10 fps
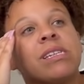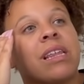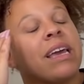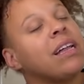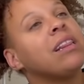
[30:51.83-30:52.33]
to
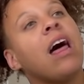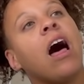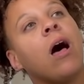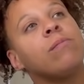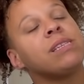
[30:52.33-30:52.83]
like
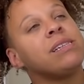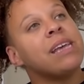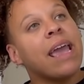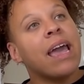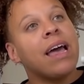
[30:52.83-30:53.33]
clubs and
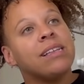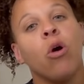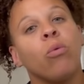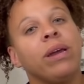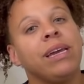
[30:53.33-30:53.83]
dance.
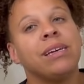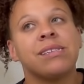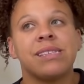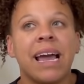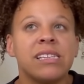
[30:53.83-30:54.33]
We
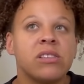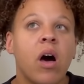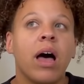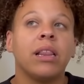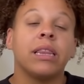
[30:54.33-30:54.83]
sight
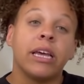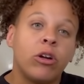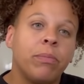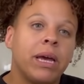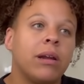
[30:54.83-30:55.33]
saw a
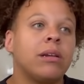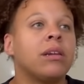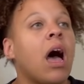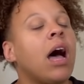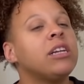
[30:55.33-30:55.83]
little bit,
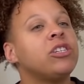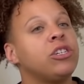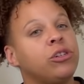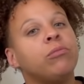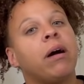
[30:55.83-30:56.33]
not
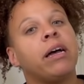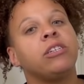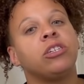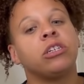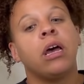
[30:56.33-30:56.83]
too
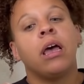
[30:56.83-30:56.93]
much,